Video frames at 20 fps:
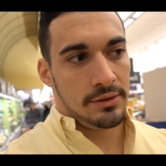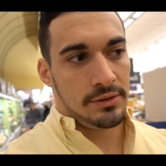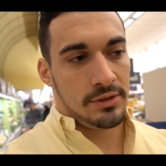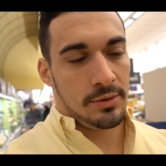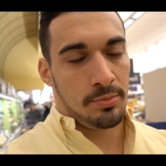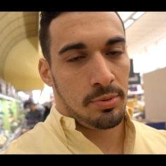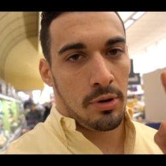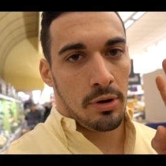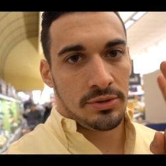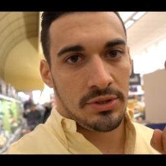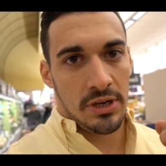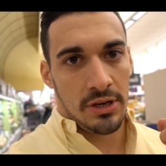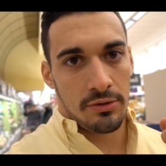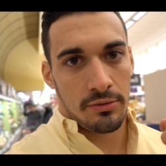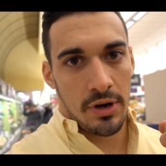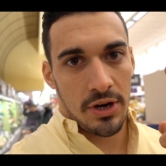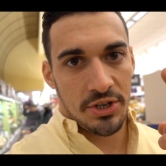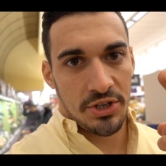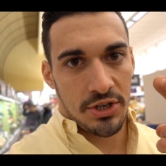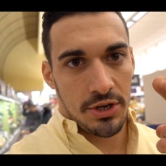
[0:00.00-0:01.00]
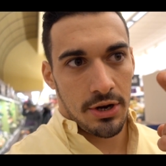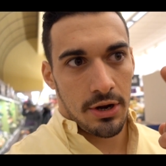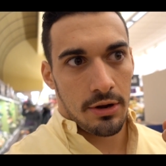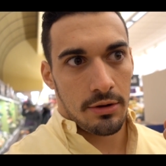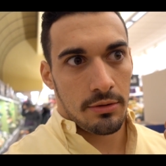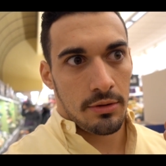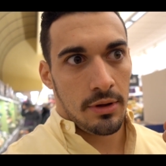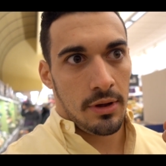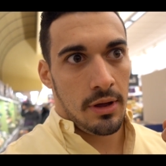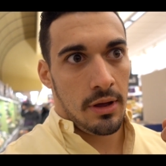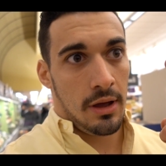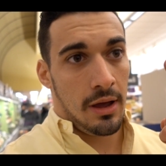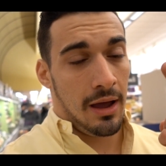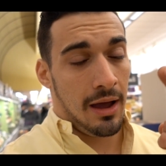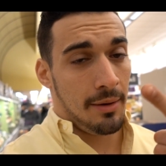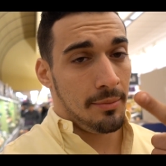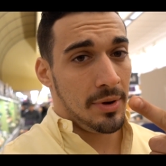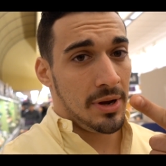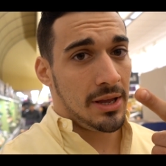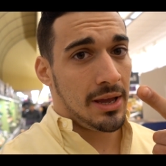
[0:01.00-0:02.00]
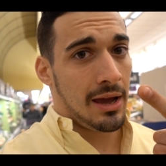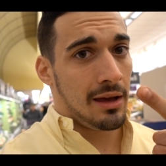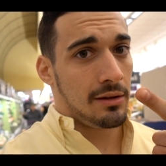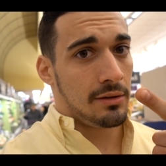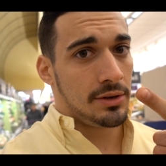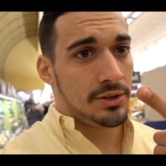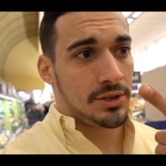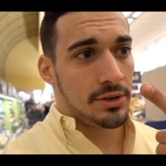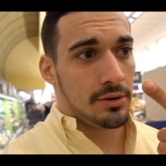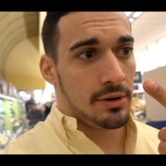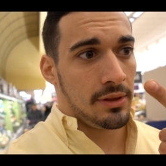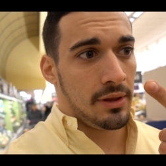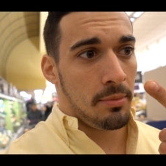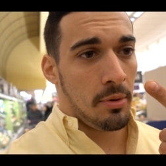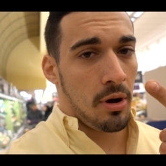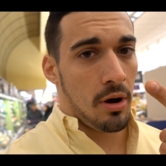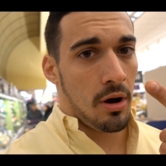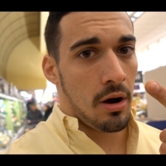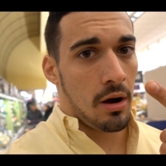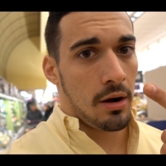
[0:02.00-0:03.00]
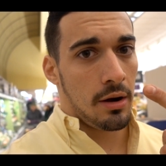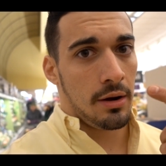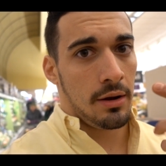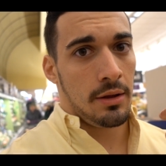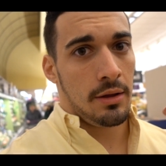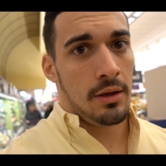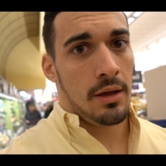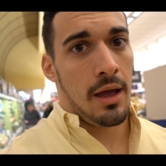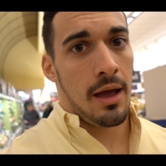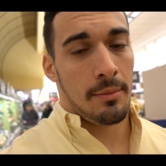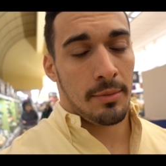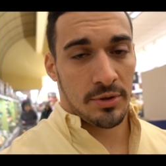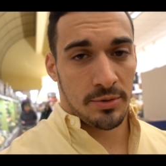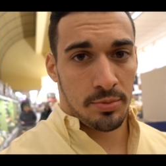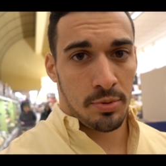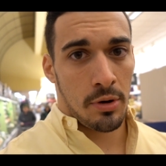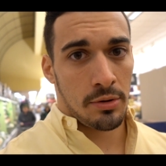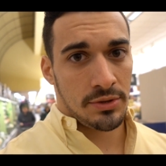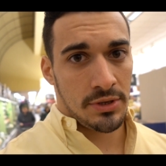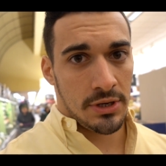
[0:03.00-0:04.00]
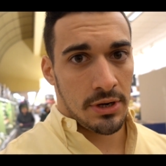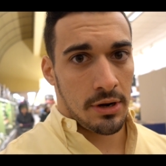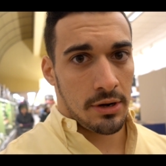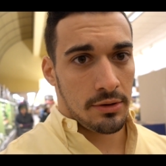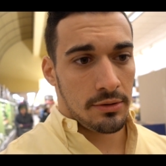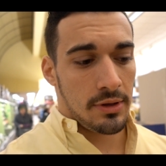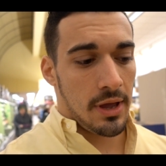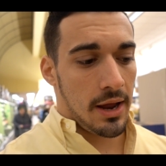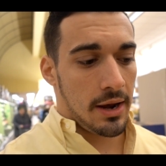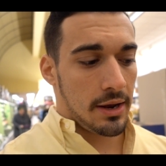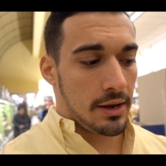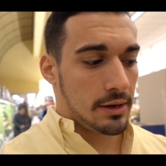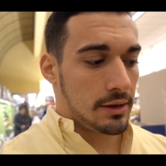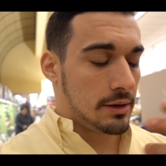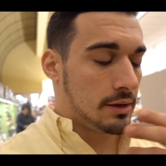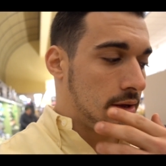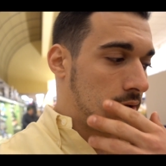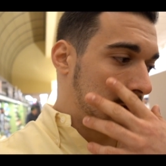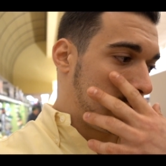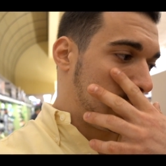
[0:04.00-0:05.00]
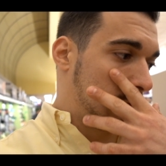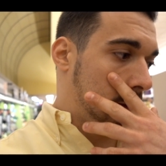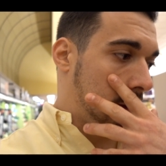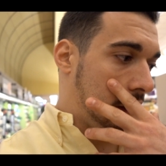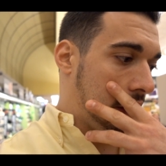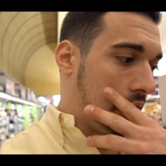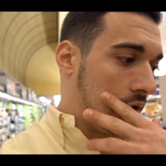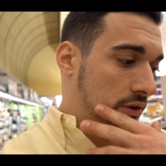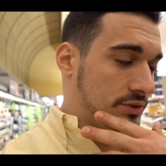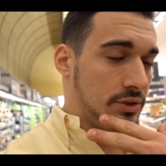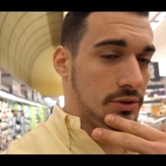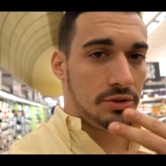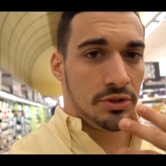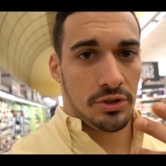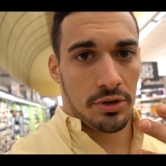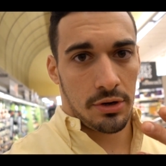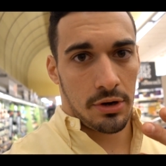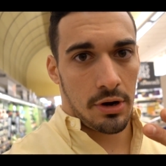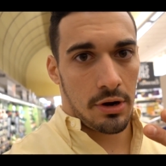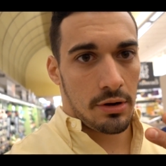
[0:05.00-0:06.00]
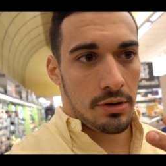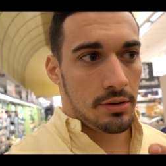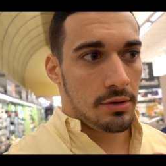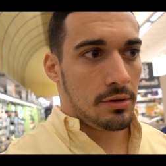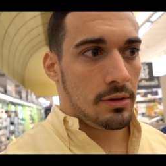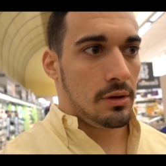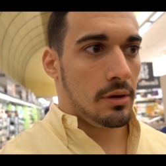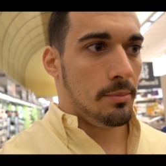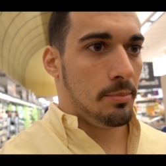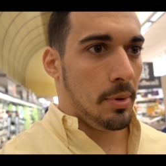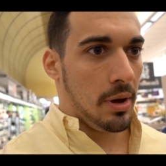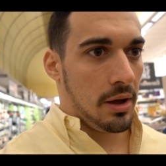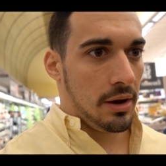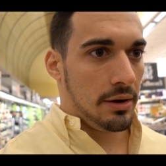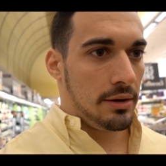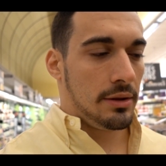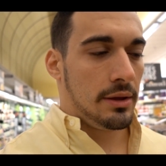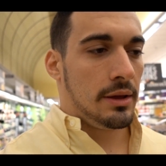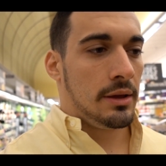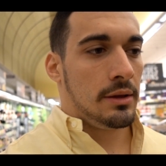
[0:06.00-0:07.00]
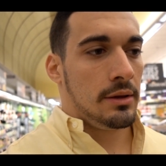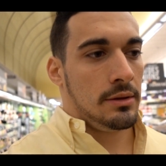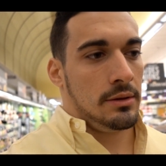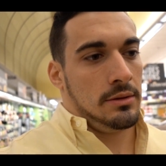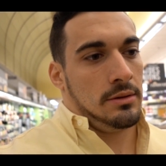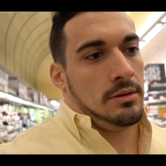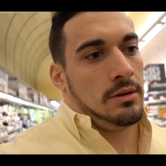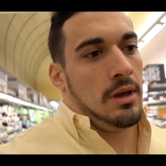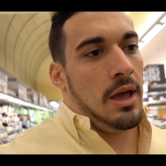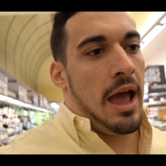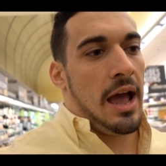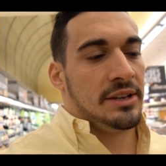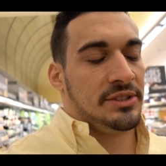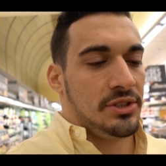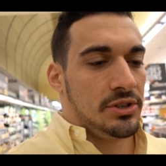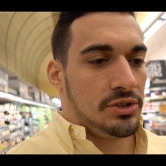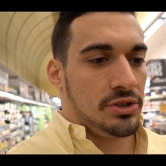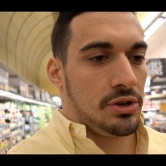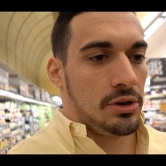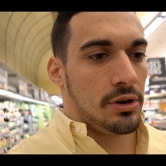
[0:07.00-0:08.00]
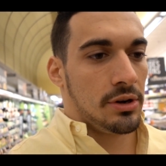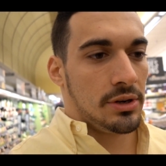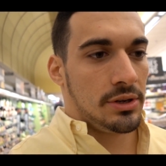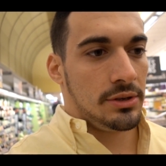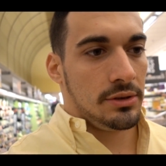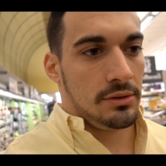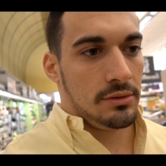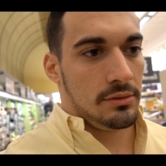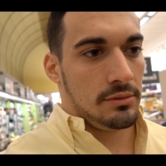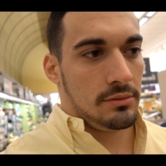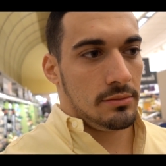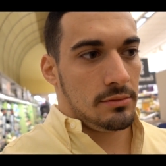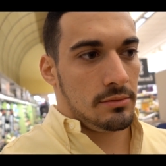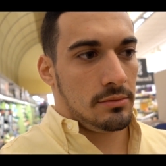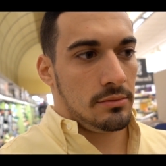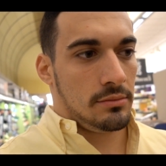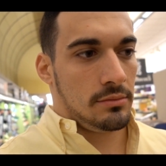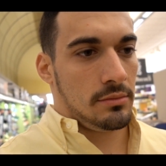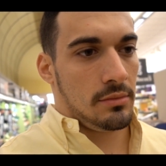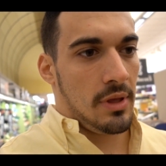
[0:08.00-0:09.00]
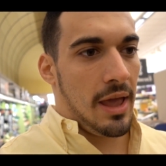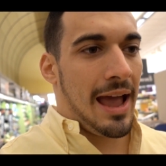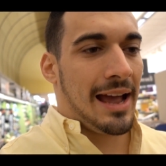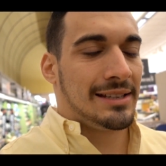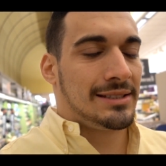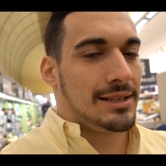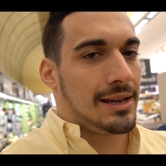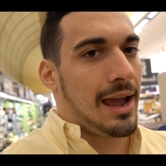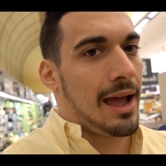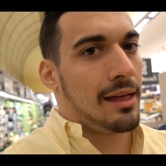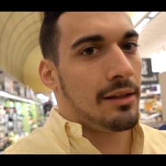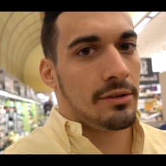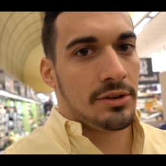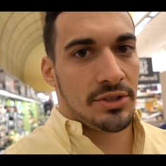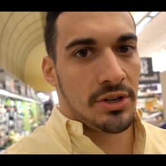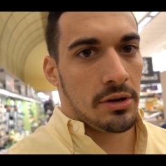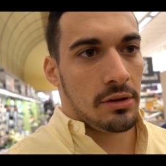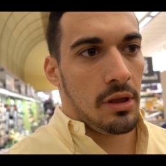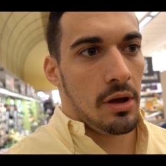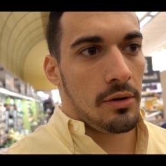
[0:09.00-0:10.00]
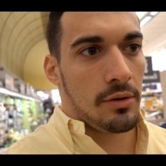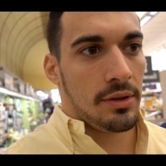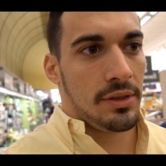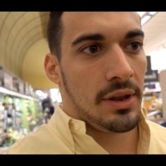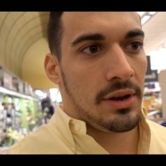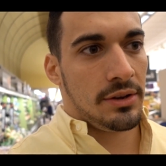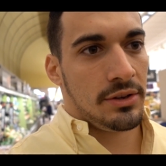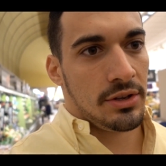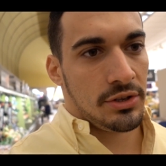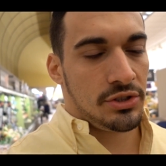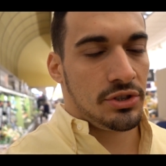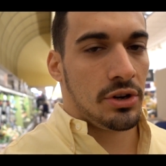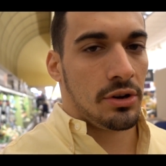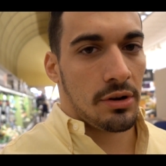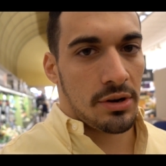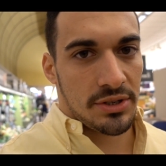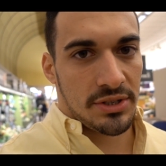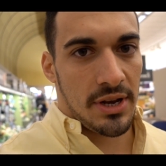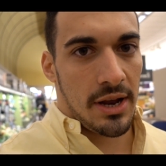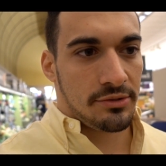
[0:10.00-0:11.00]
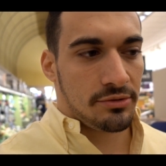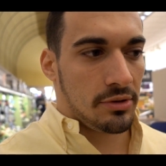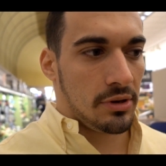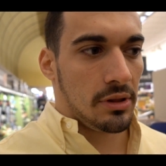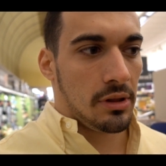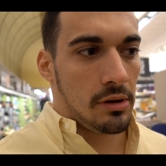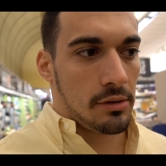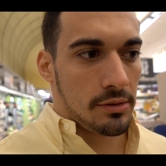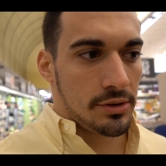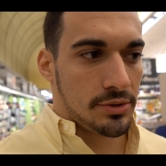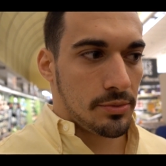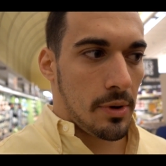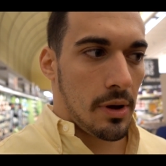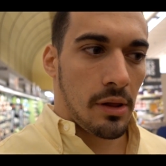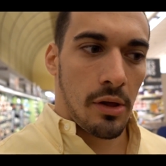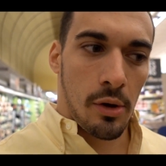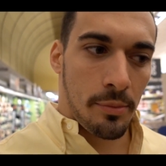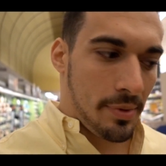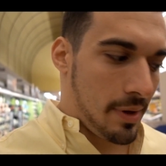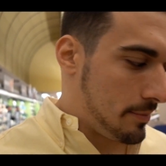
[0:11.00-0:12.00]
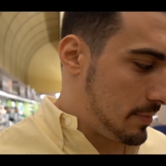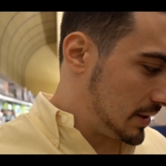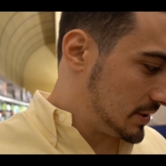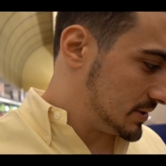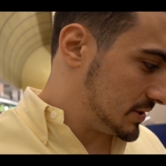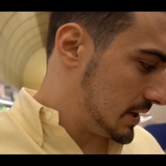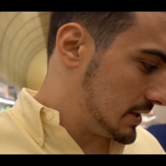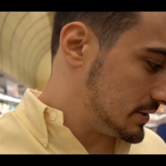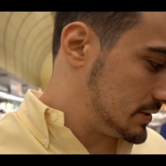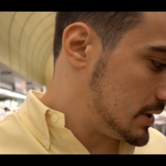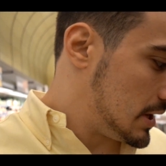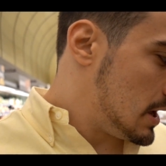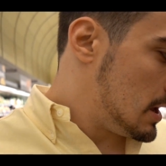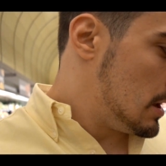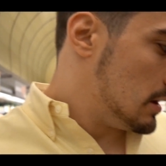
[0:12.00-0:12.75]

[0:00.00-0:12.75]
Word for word: to protein ratio how many calories are in the bar, how much protein are you getting, and also sugar. But as the sugar as the calories are lower, the, the sugar is naturally lower as well. Hope that makes sense.